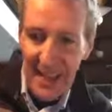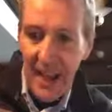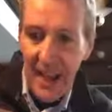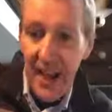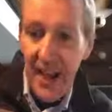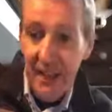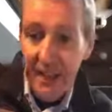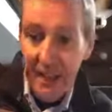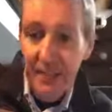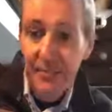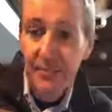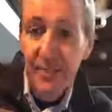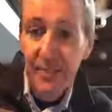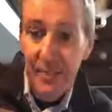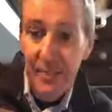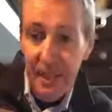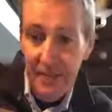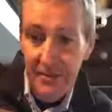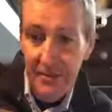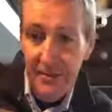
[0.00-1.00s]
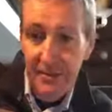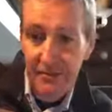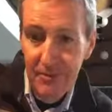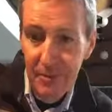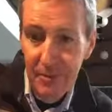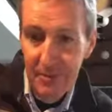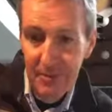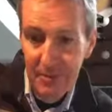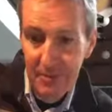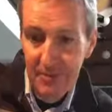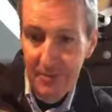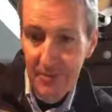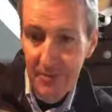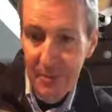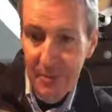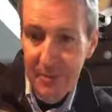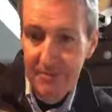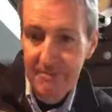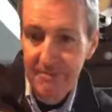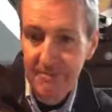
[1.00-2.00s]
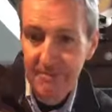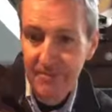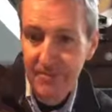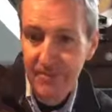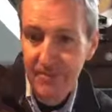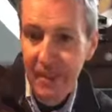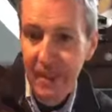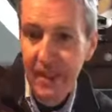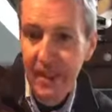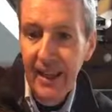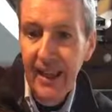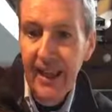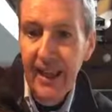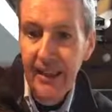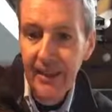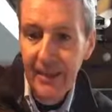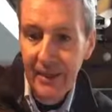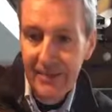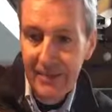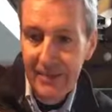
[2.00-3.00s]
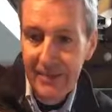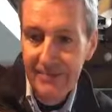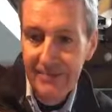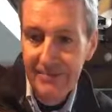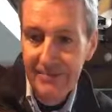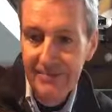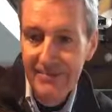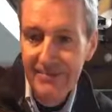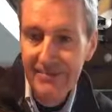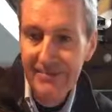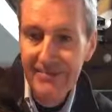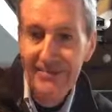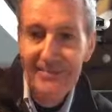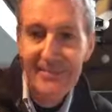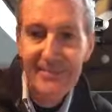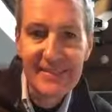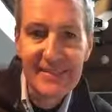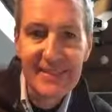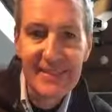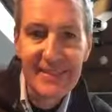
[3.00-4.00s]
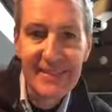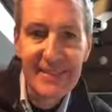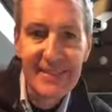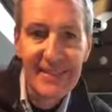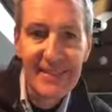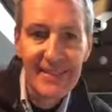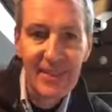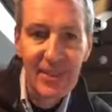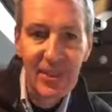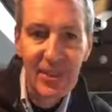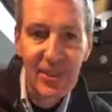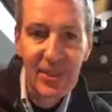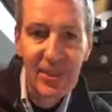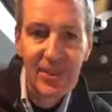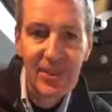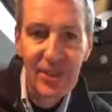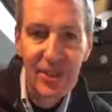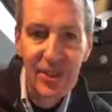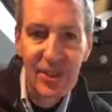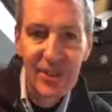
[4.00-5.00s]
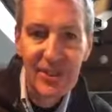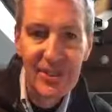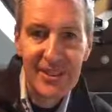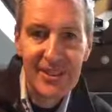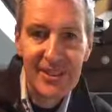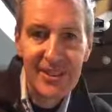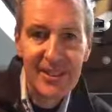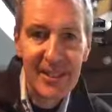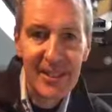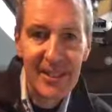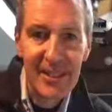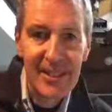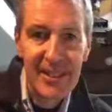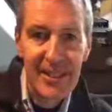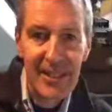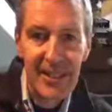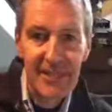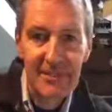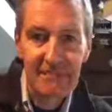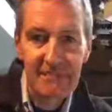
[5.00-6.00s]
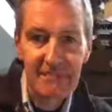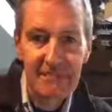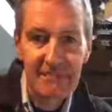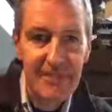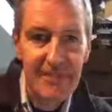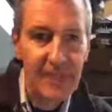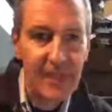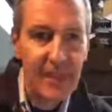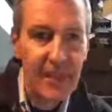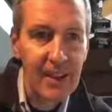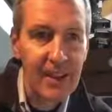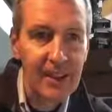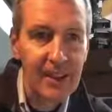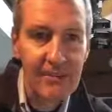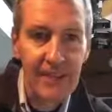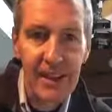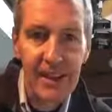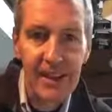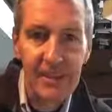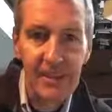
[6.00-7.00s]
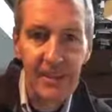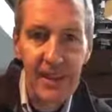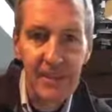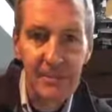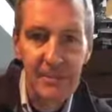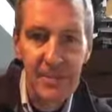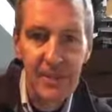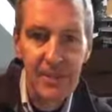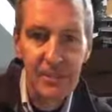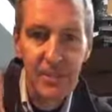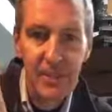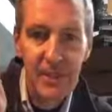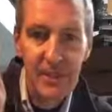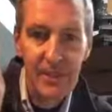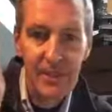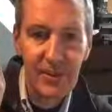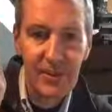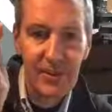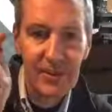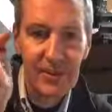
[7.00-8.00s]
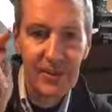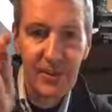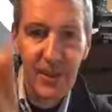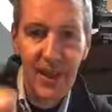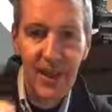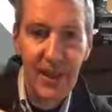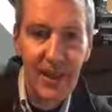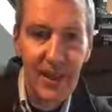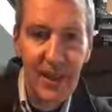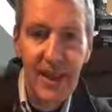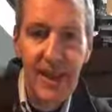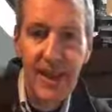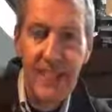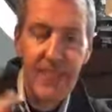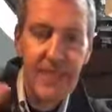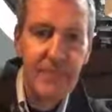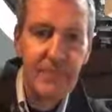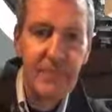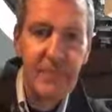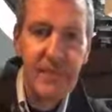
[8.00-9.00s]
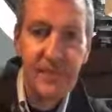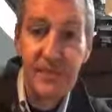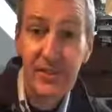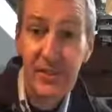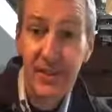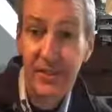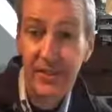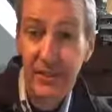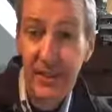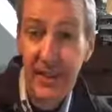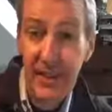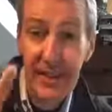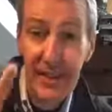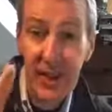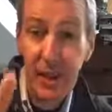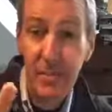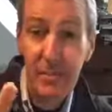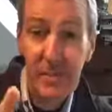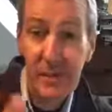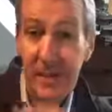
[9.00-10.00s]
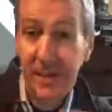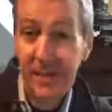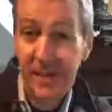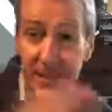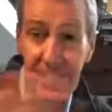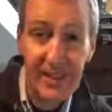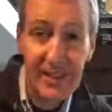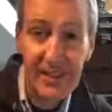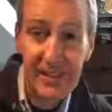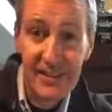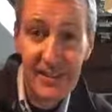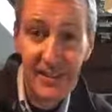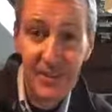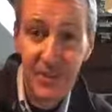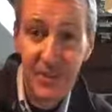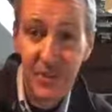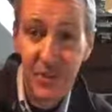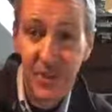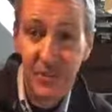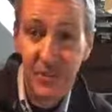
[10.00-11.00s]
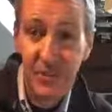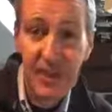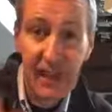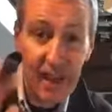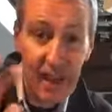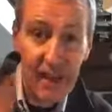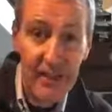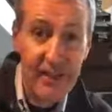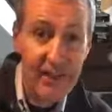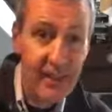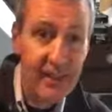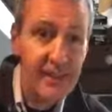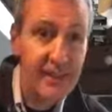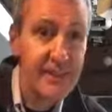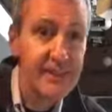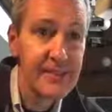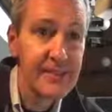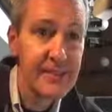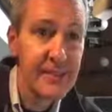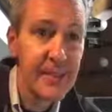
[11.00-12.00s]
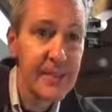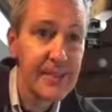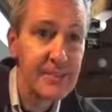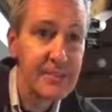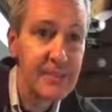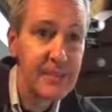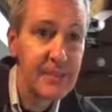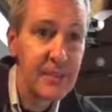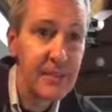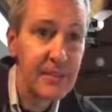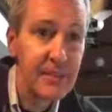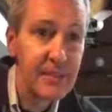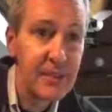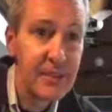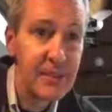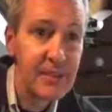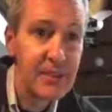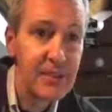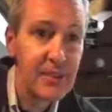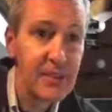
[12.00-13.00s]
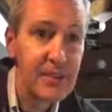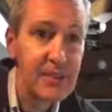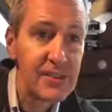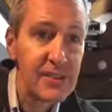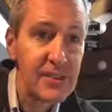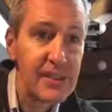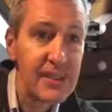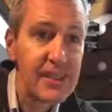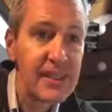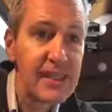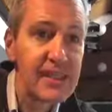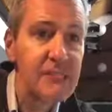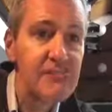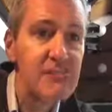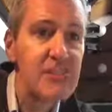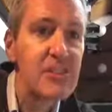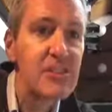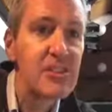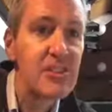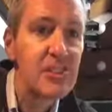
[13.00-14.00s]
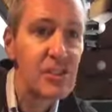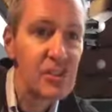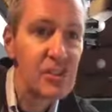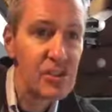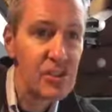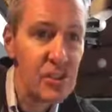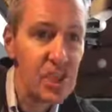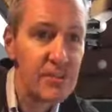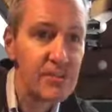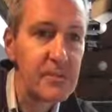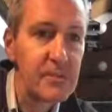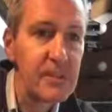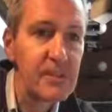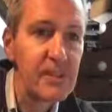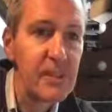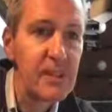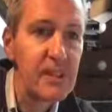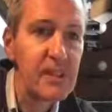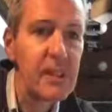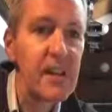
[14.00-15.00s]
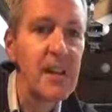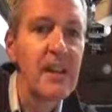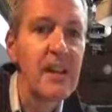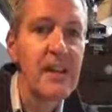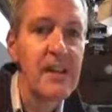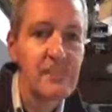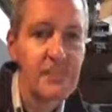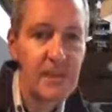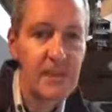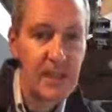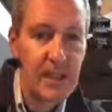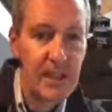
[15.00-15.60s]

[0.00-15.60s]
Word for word: I think I'm doing everything wrong this morning. However, God is good. Okay. Right, well, I'm still working on, there are bits of software here, OBS, it's still streaming, I think. Um, so I'm going to just, I'm just going to put that